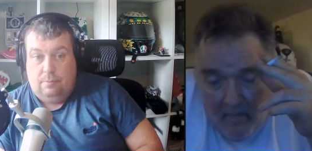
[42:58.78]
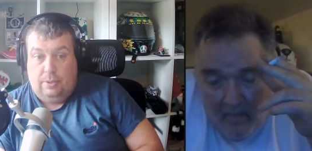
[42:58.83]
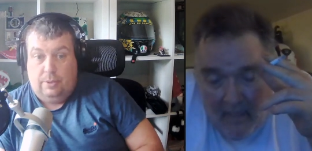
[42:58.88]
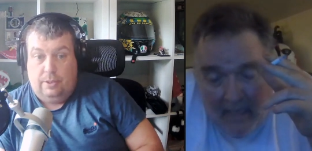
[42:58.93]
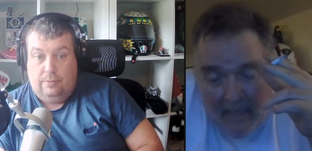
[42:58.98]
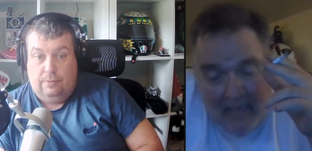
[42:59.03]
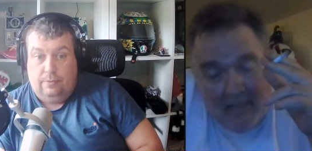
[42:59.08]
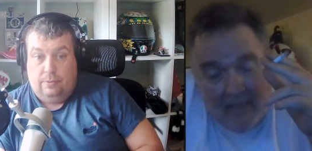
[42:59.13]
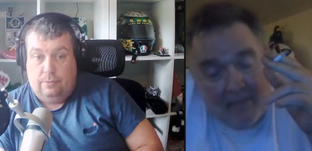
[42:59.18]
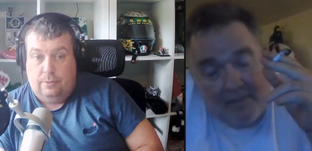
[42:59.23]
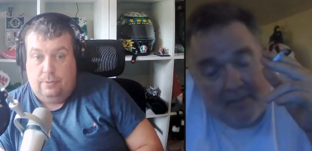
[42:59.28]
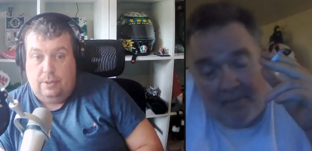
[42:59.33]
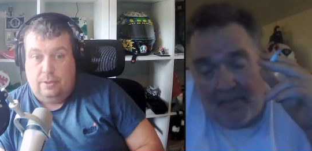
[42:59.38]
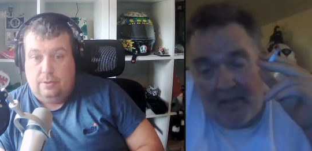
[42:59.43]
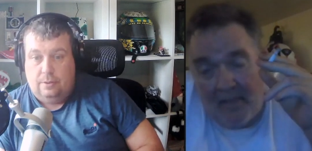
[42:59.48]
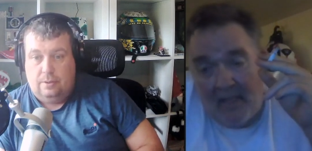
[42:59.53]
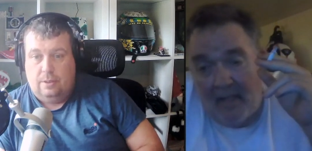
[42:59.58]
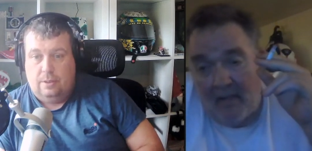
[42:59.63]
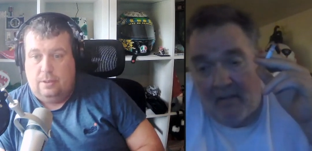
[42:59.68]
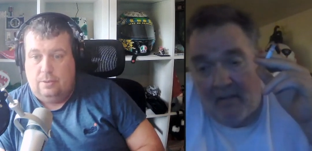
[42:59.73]
Speaker 1: my view, they
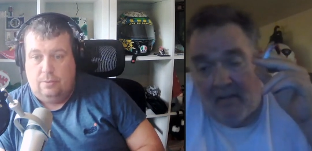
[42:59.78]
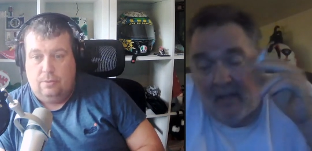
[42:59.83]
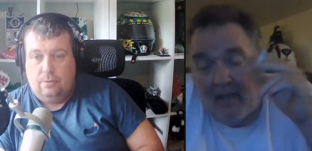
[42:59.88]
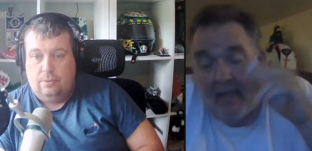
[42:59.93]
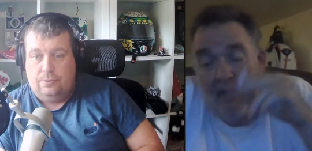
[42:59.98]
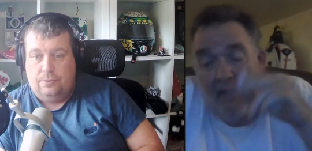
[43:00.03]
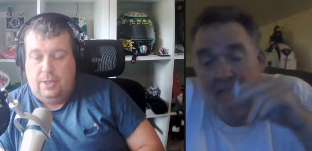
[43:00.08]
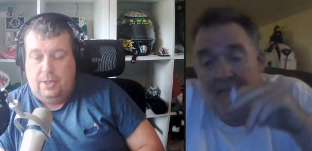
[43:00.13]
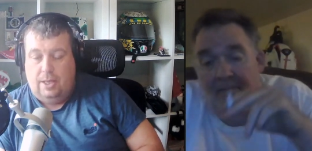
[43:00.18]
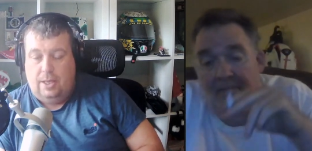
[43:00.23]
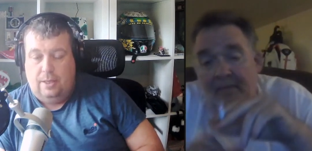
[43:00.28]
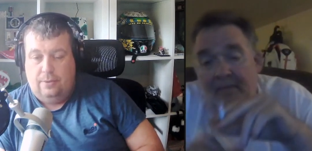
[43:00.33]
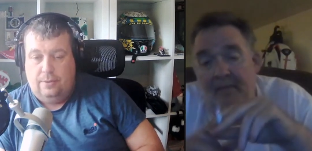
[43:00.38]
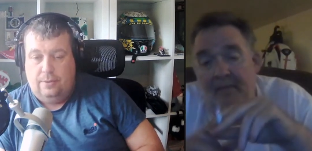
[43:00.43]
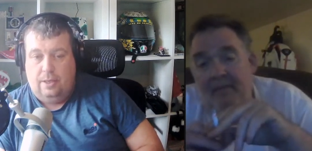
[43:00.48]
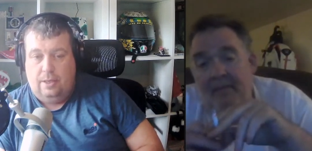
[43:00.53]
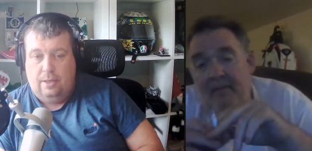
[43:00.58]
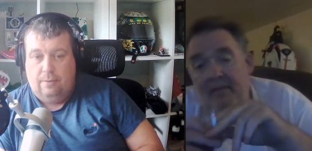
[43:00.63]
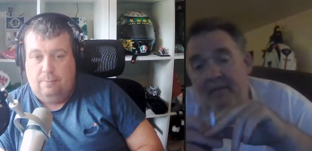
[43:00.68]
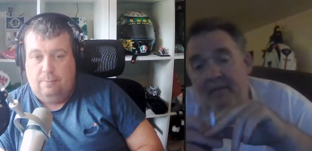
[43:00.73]
don't. Right. They
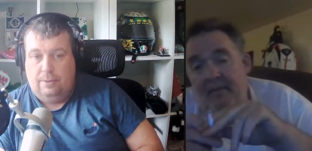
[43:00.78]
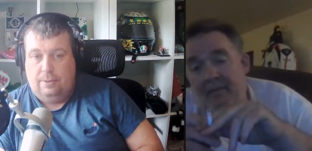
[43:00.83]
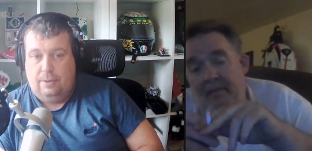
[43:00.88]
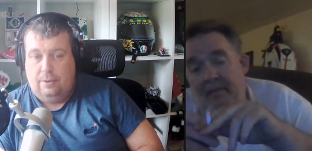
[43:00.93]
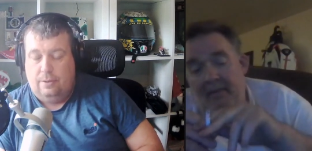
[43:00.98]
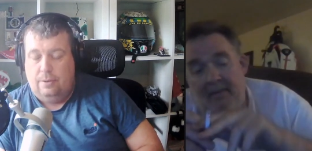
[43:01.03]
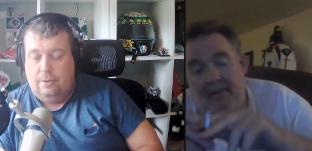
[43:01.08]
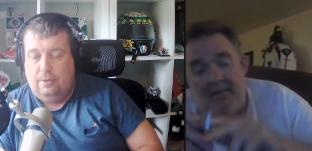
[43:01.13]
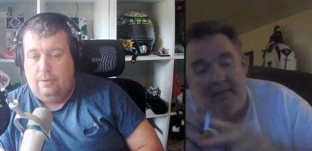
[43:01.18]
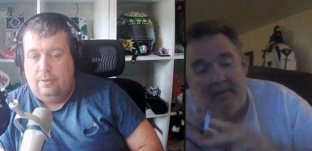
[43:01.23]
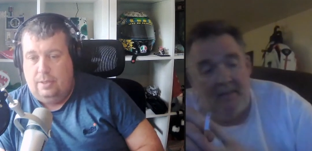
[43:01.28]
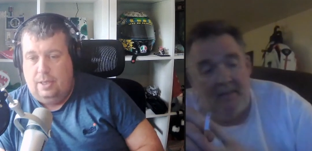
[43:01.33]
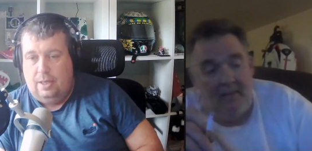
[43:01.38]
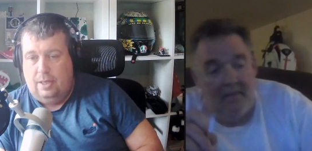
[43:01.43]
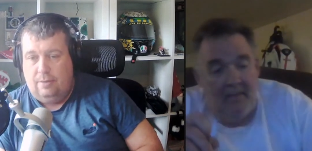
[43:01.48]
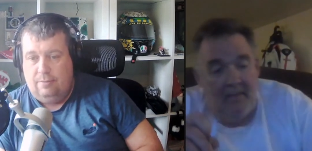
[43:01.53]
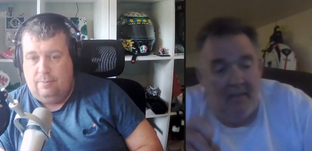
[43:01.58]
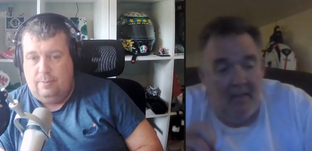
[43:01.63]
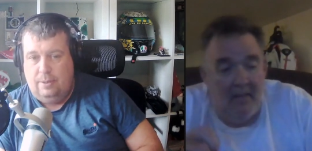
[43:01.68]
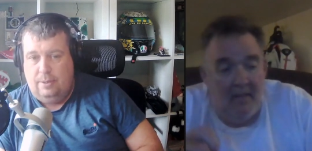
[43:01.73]
have Binder and they
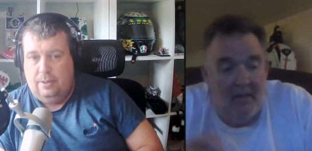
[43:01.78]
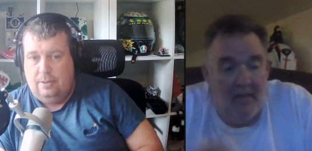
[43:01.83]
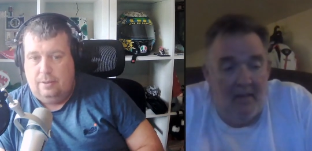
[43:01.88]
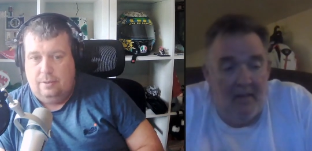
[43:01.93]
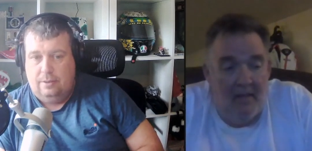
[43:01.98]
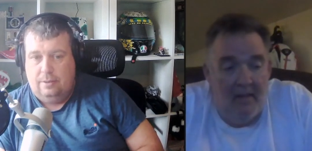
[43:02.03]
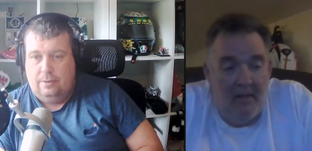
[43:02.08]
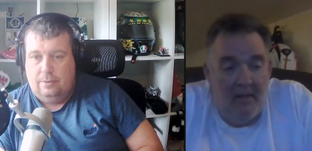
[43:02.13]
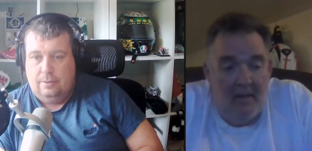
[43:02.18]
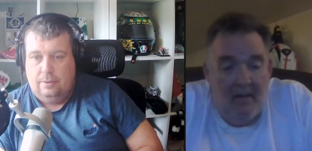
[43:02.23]
have Miller,